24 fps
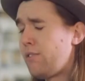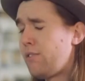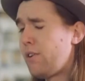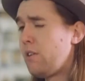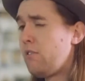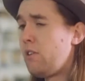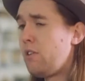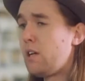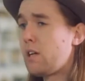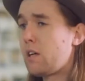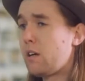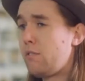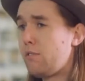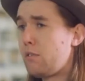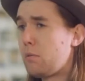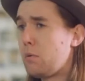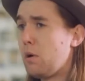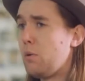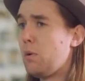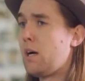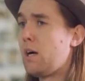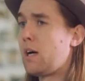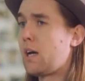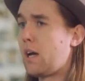I feel really
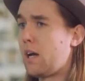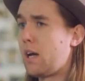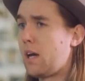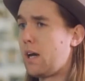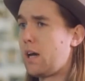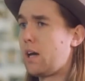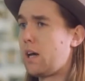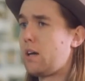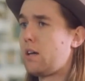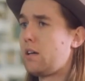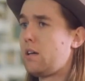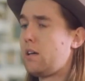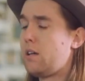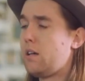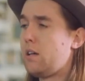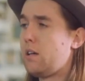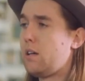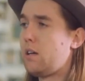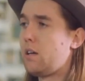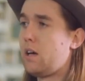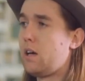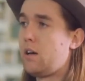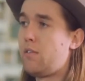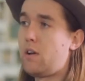comfortable working here.
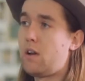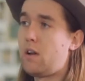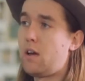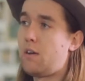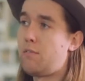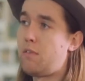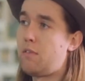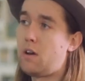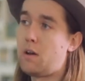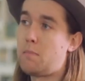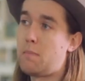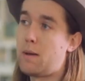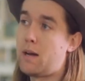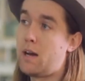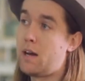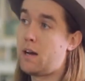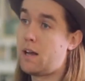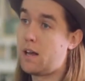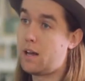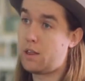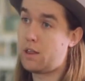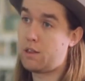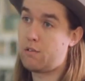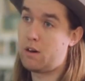I've only been
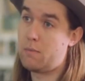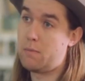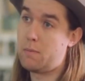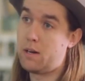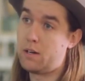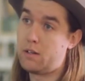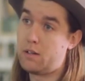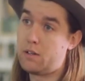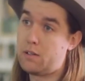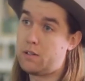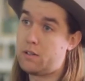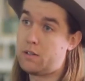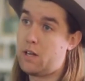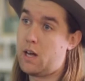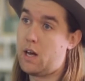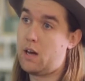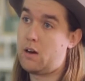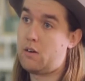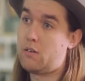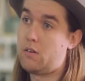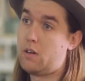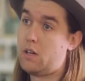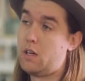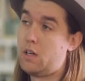in here 3 months
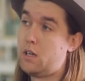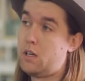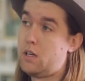now,